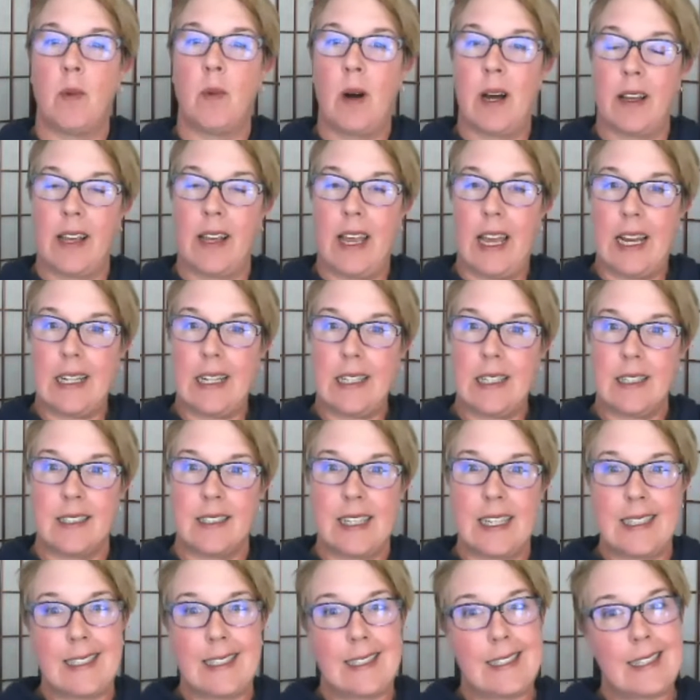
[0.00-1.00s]
while you can, because
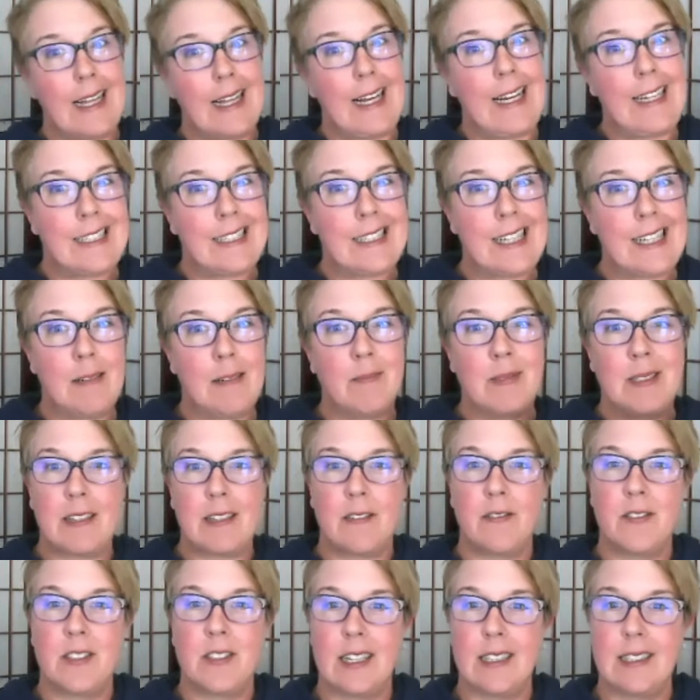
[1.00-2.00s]
that's the last time
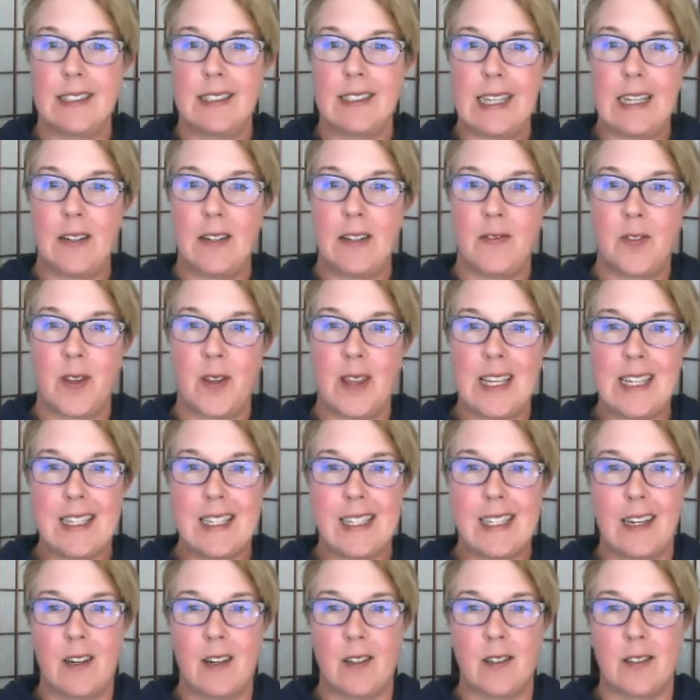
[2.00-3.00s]
stuff's on sale for
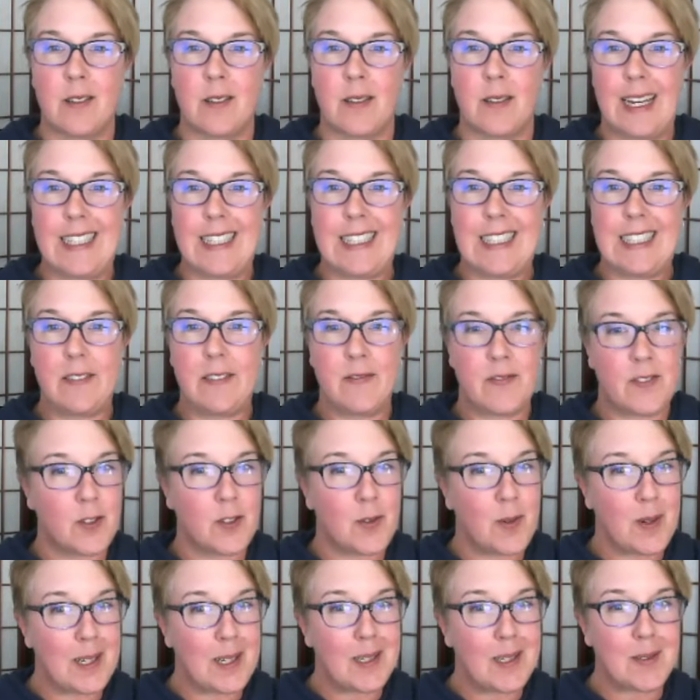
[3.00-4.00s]
this year. So that's it for
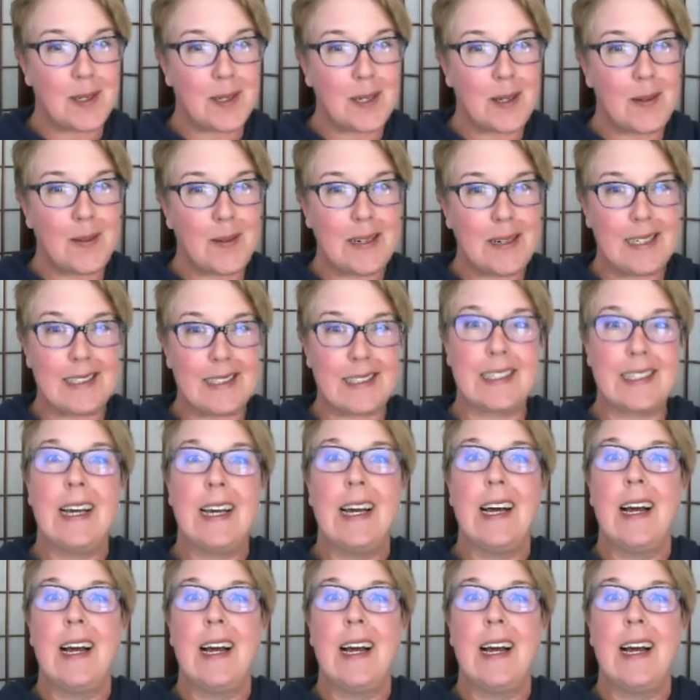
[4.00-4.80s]
2021.